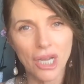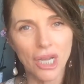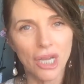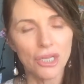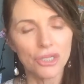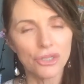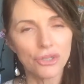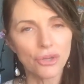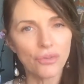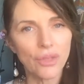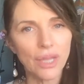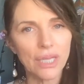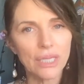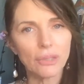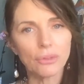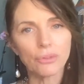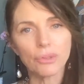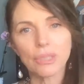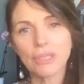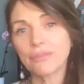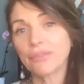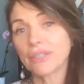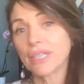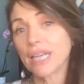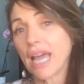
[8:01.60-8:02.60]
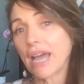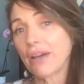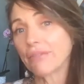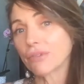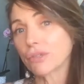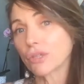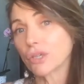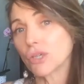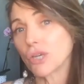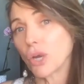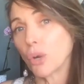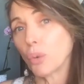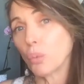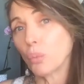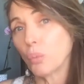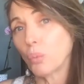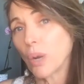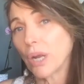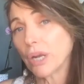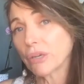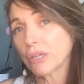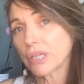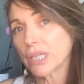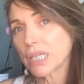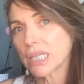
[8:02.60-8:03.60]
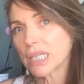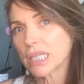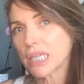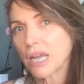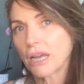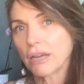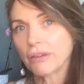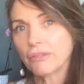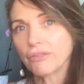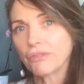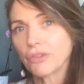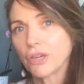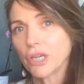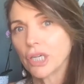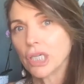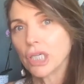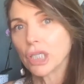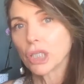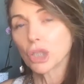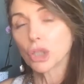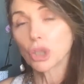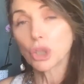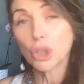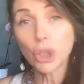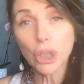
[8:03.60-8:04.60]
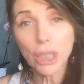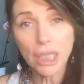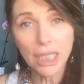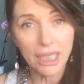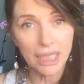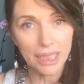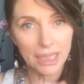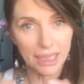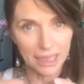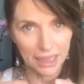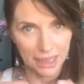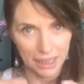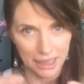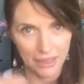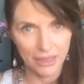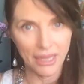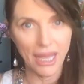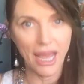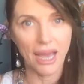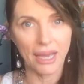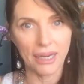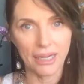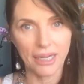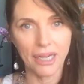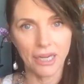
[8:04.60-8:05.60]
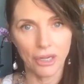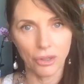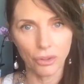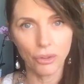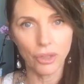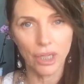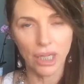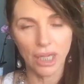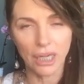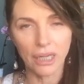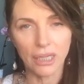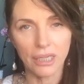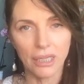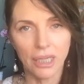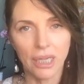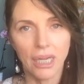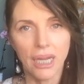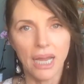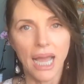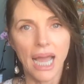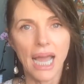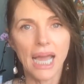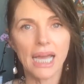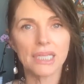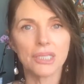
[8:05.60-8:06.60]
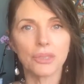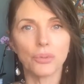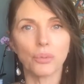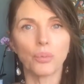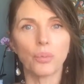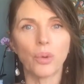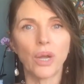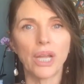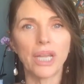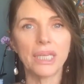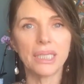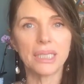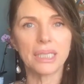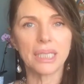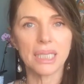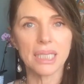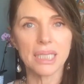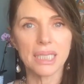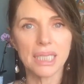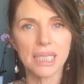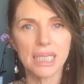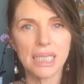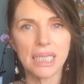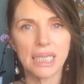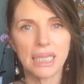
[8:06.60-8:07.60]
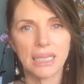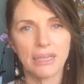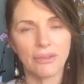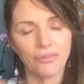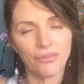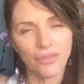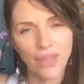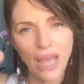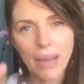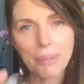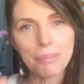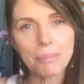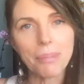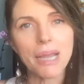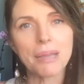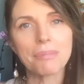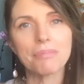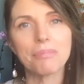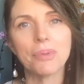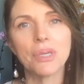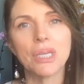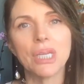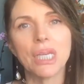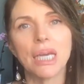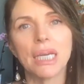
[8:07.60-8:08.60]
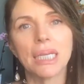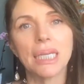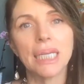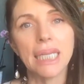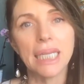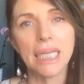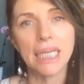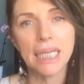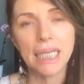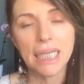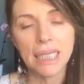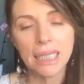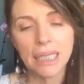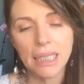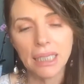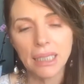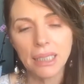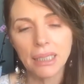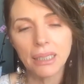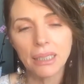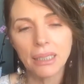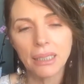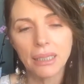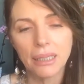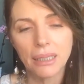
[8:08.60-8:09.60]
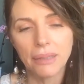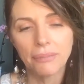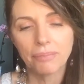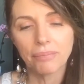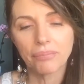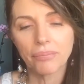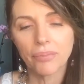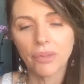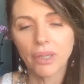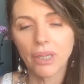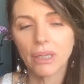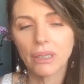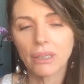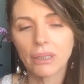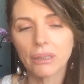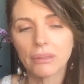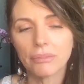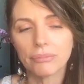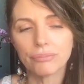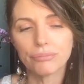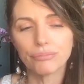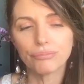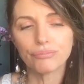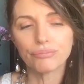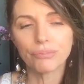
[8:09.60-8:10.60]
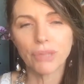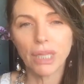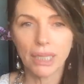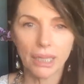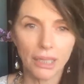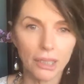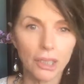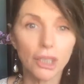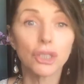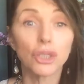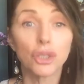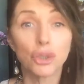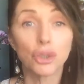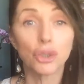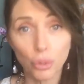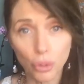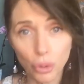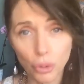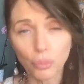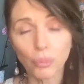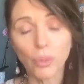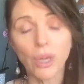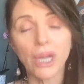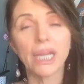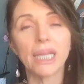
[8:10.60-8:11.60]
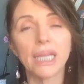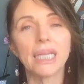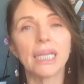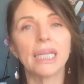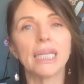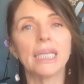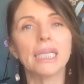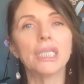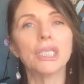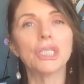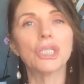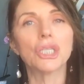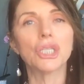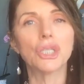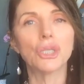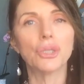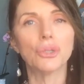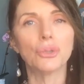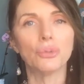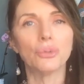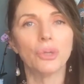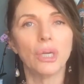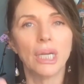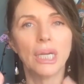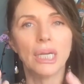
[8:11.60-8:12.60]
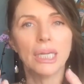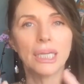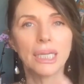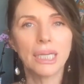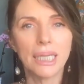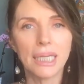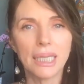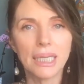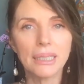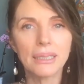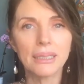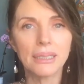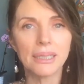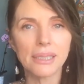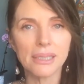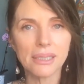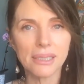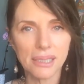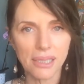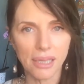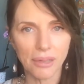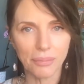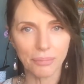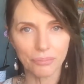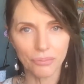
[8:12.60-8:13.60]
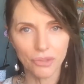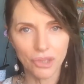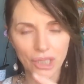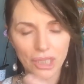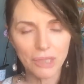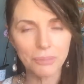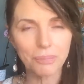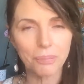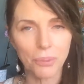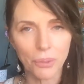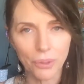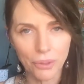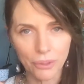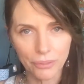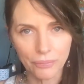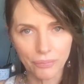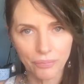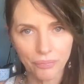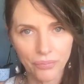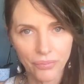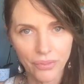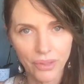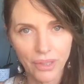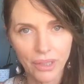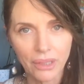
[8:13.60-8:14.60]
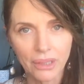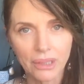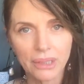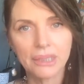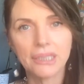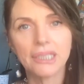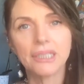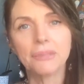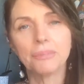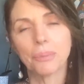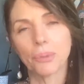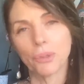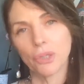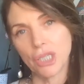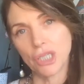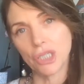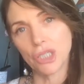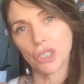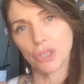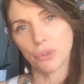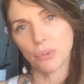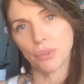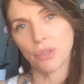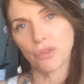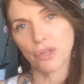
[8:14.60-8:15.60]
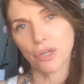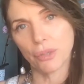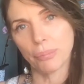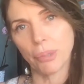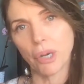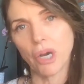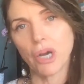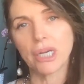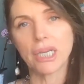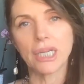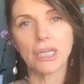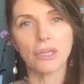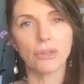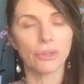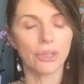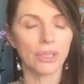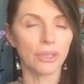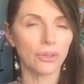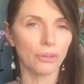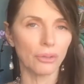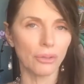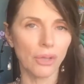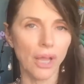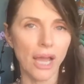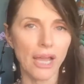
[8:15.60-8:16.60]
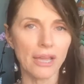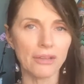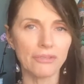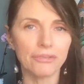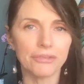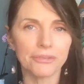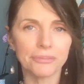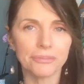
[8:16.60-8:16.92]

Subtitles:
So they don't even have an awareness of looking in that area as a way to see if that might be like a doorway into healing some deeper issue in their body or in their life,